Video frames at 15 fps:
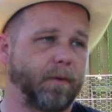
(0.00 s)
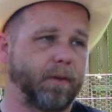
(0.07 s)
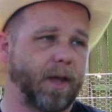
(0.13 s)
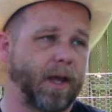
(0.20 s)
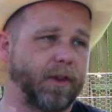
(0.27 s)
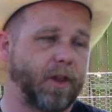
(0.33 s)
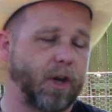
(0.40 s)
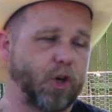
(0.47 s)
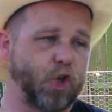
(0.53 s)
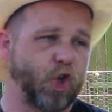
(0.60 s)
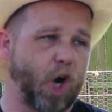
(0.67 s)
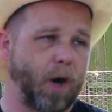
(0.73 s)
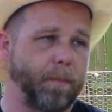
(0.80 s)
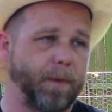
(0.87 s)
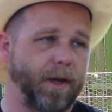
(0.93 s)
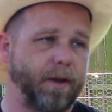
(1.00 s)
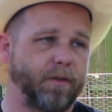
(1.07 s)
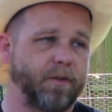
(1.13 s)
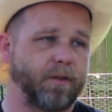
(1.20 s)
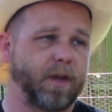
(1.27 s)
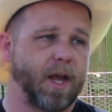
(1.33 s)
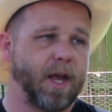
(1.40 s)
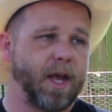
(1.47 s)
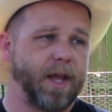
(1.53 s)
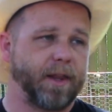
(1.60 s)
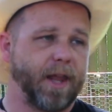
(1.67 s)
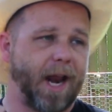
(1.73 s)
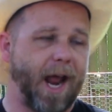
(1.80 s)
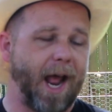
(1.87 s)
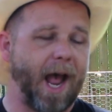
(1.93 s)
That sharpness
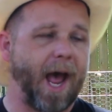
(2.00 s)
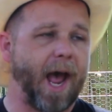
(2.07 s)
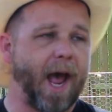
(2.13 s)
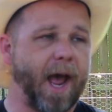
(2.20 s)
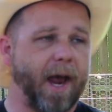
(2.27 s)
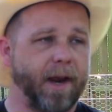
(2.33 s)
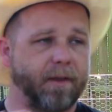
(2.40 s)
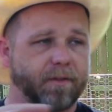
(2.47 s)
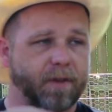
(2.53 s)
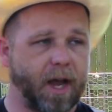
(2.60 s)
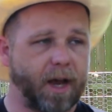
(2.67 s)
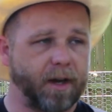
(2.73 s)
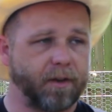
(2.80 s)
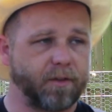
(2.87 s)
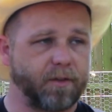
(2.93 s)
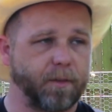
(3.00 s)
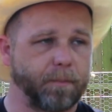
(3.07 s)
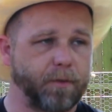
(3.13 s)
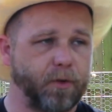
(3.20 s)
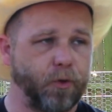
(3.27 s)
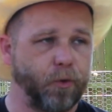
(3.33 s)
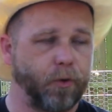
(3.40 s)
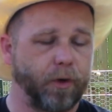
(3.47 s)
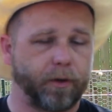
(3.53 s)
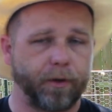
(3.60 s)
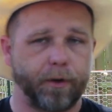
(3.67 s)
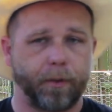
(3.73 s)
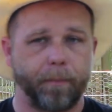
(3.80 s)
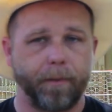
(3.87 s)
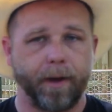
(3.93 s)
that it had has kind of subdued a
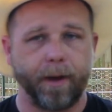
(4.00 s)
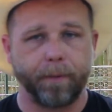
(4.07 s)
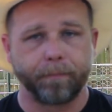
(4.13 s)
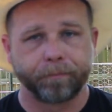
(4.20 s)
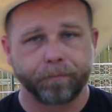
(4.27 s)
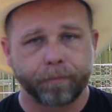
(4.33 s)
little bit.